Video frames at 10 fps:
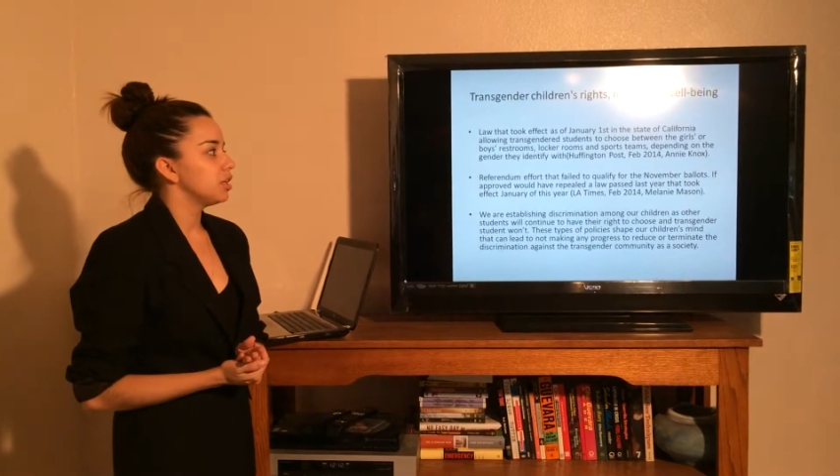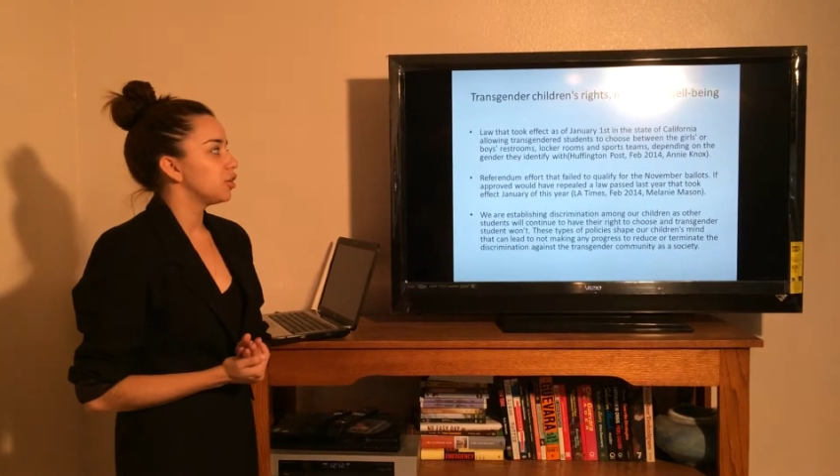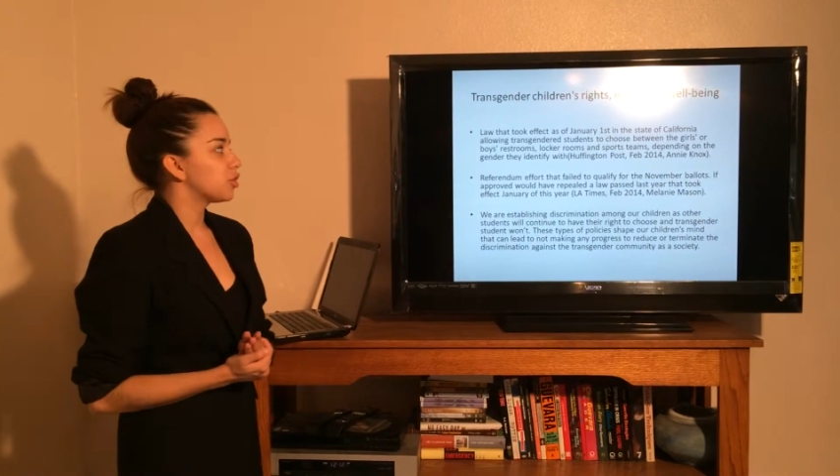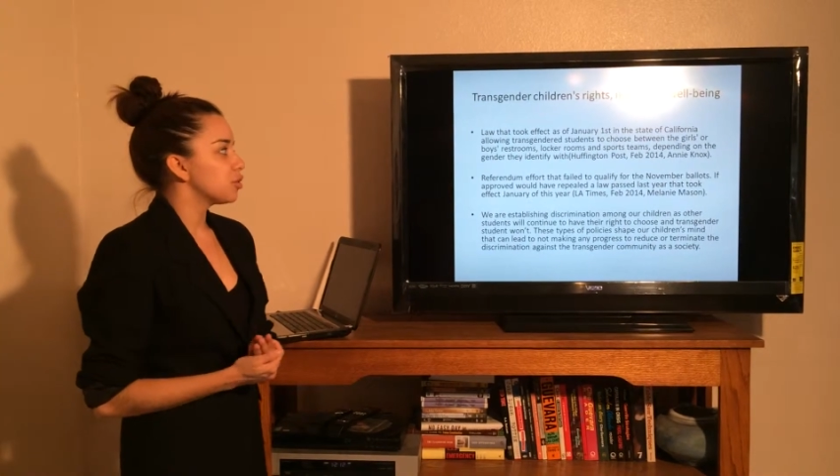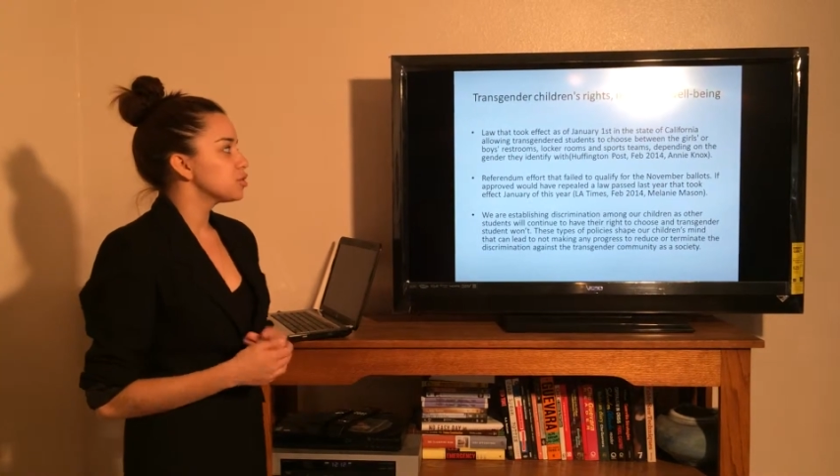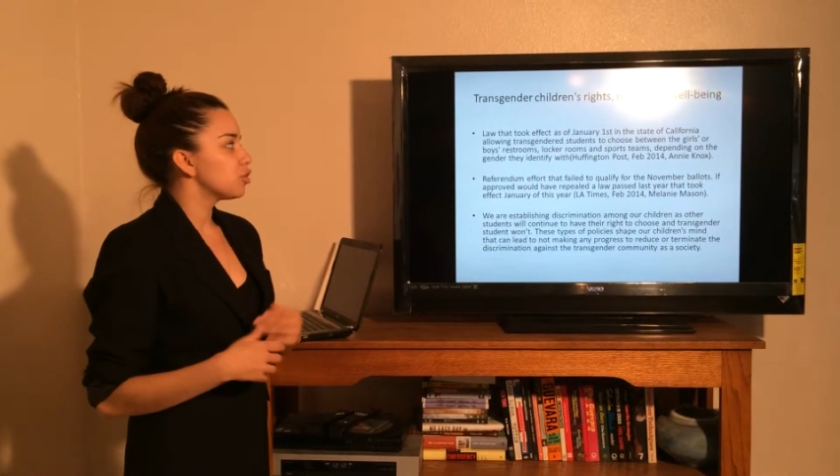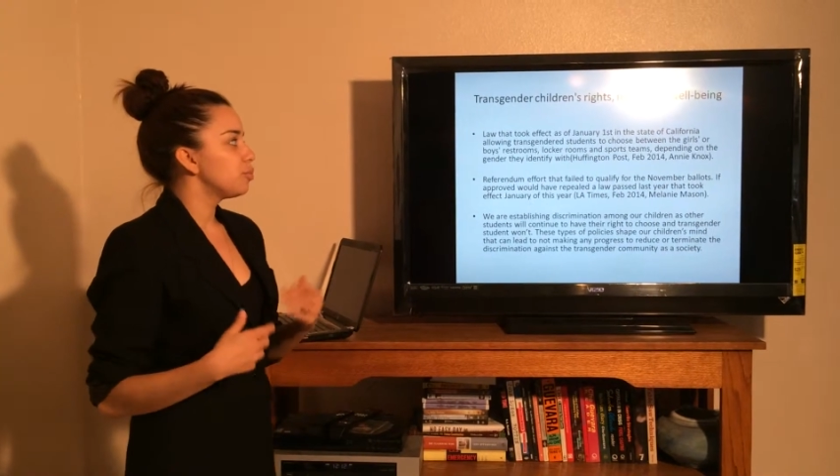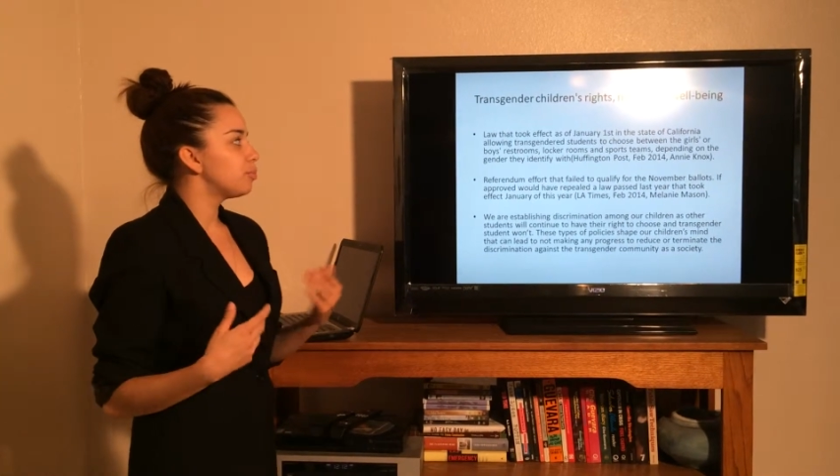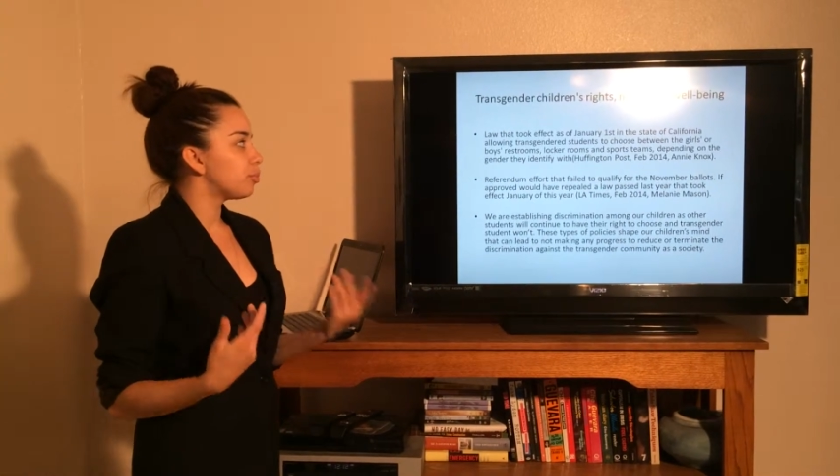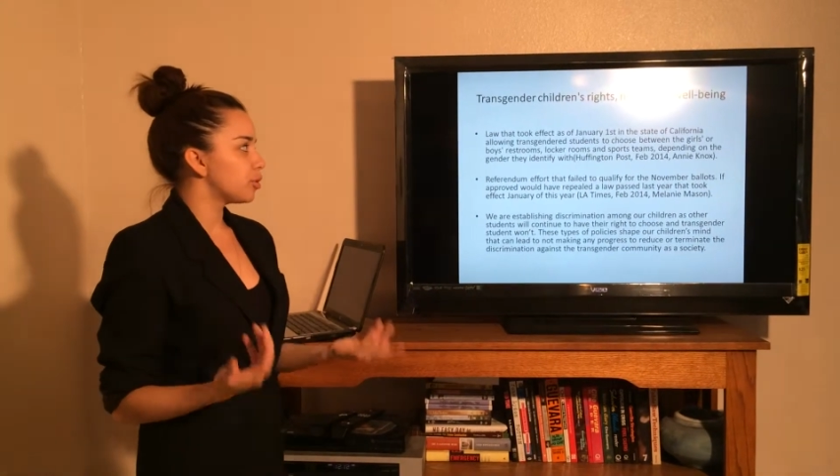the girls'
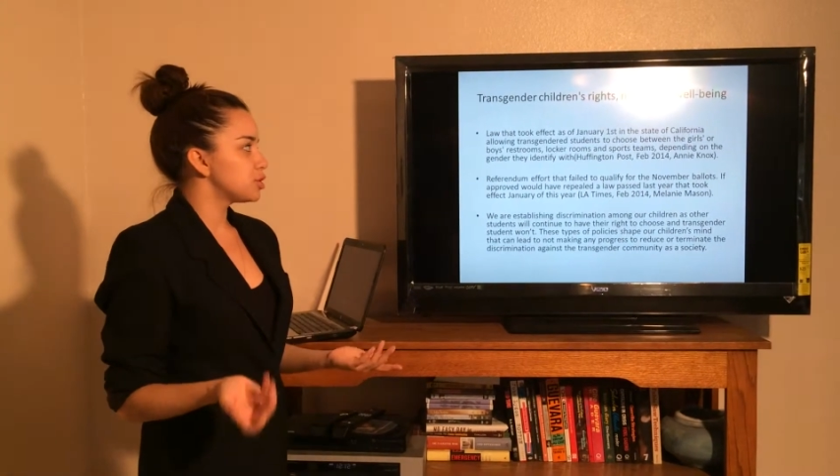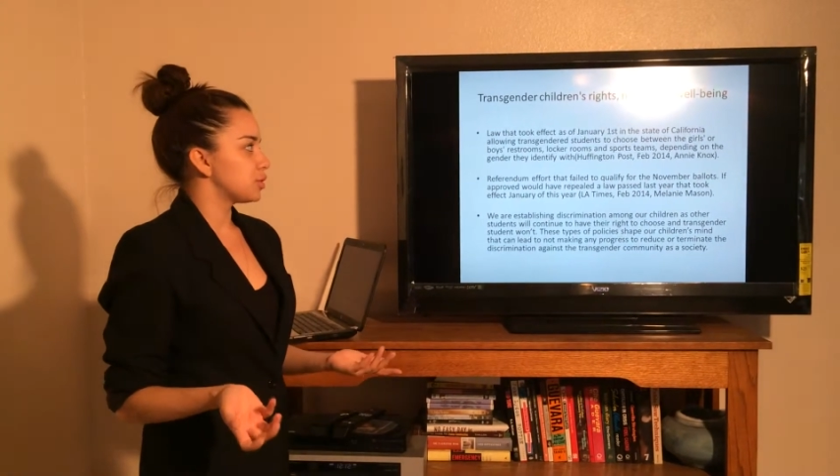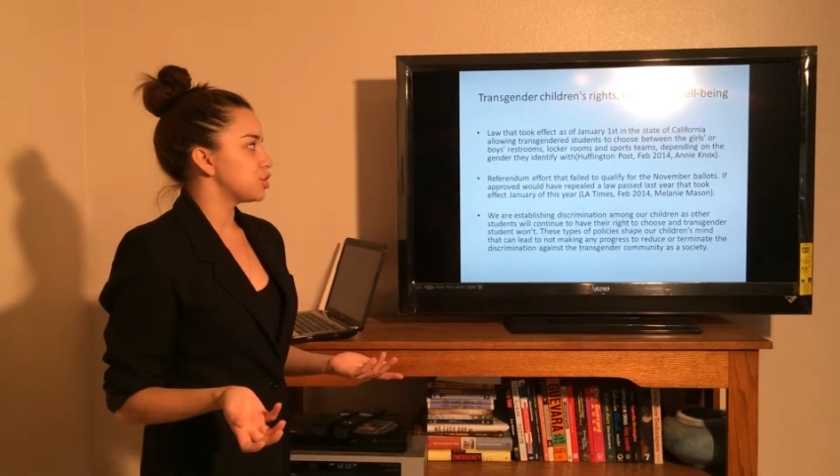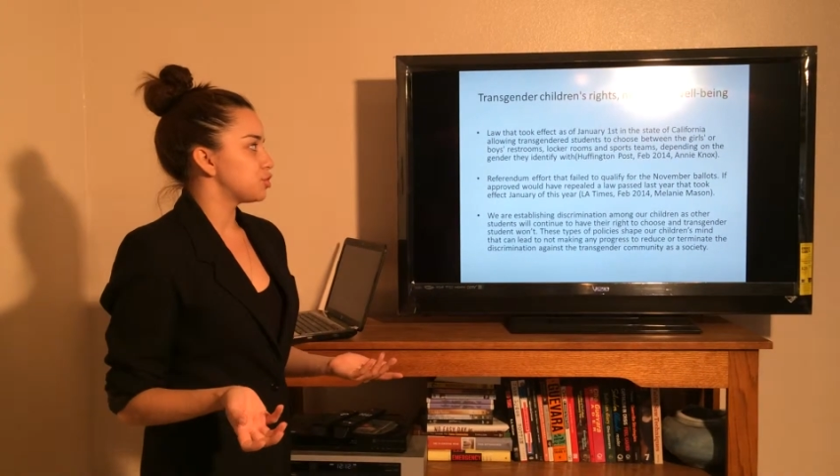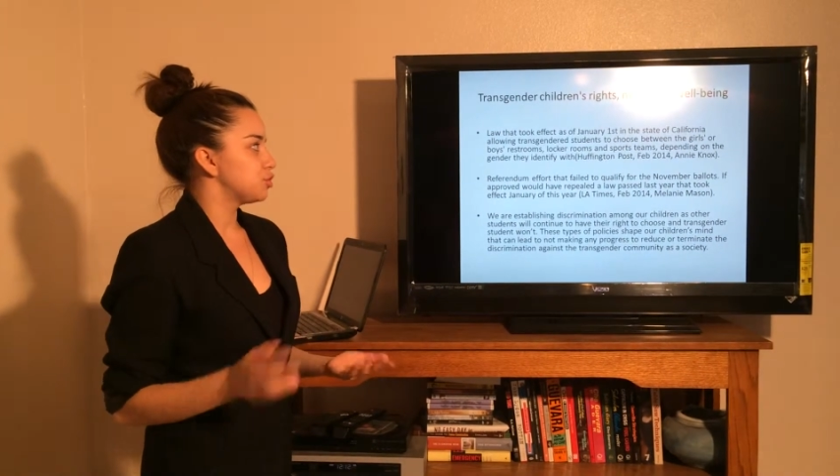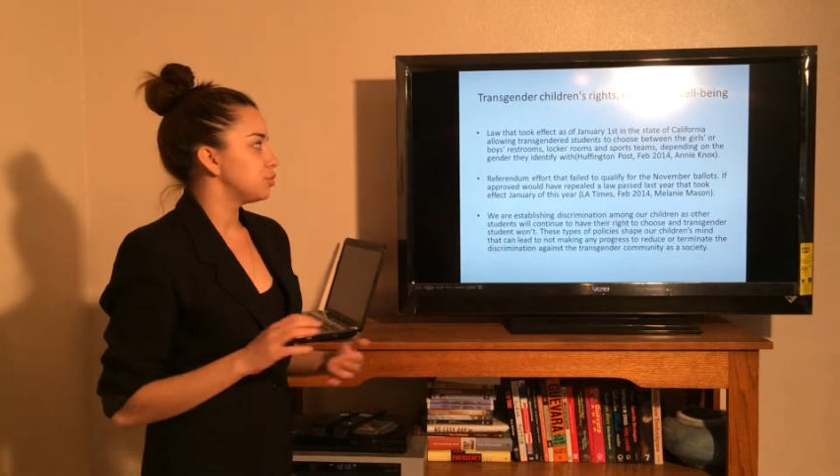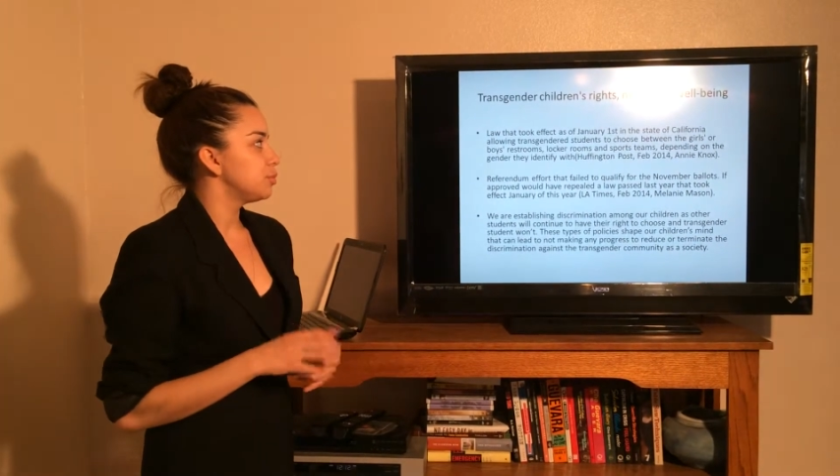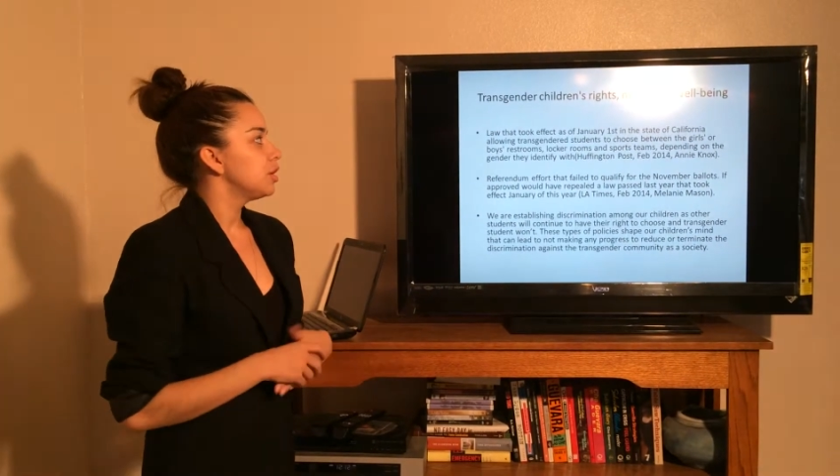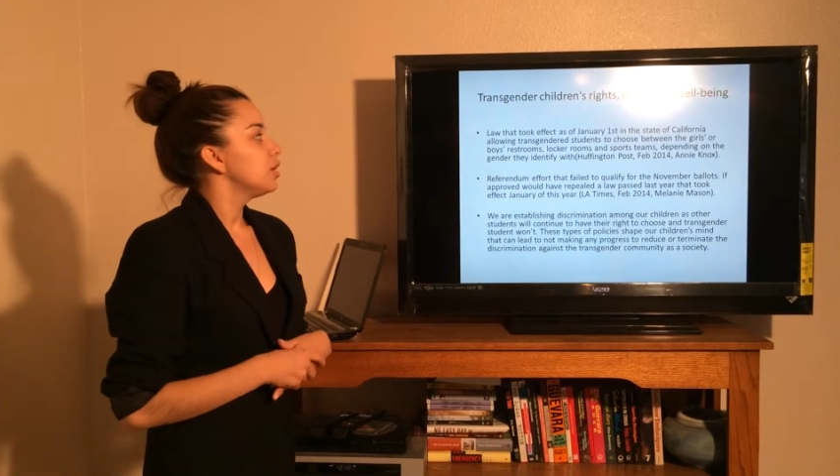or boys' restroom,